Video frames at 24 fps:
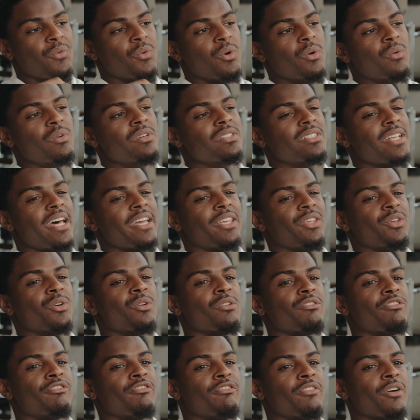What was, like,
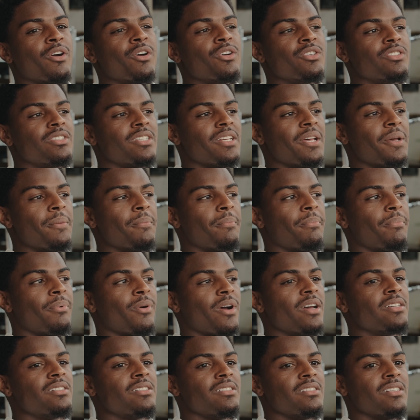your first
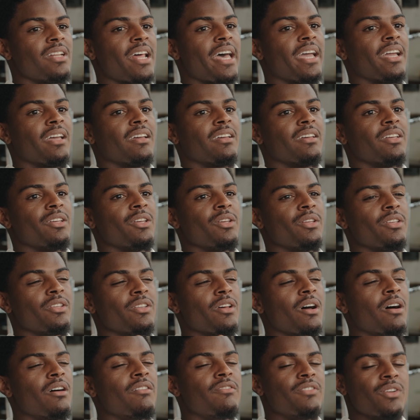impression, like,
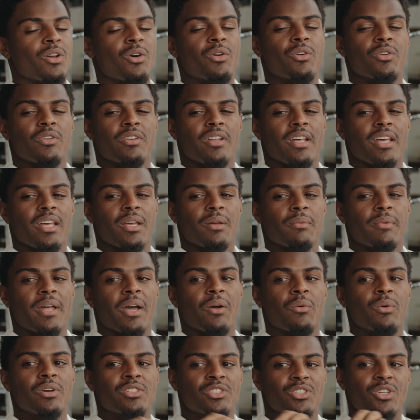of Notre Dame?
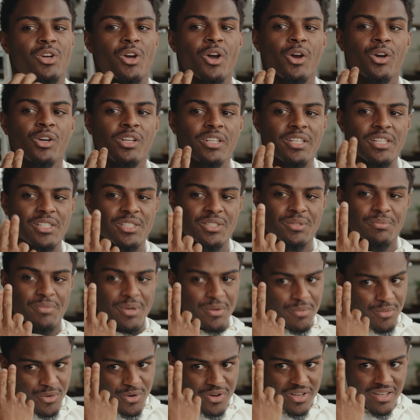Like, what's your earliest
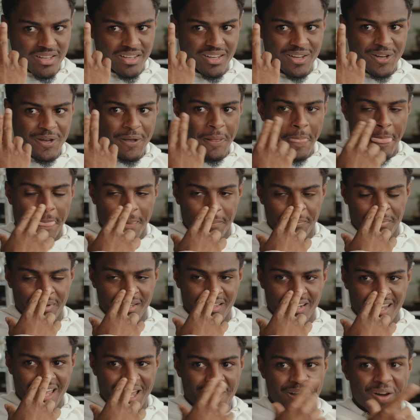memory
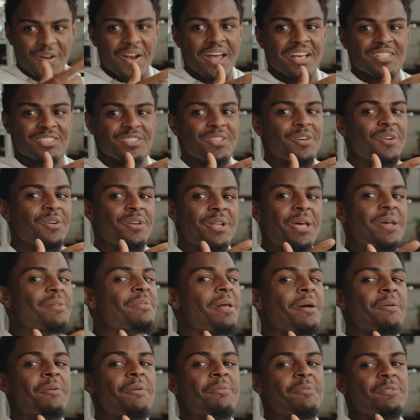being like, oh, that's Notre
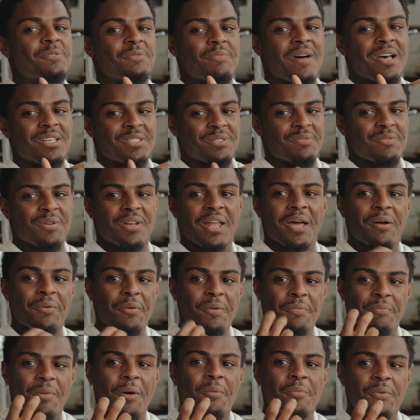Dame, like, women's basketball? Like,
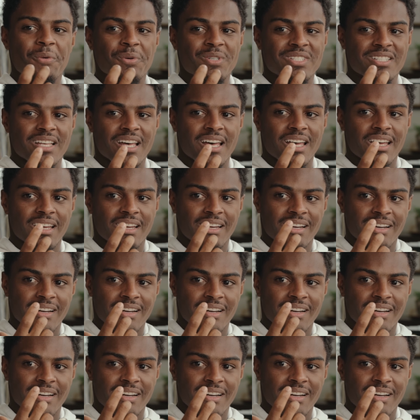what moment was that?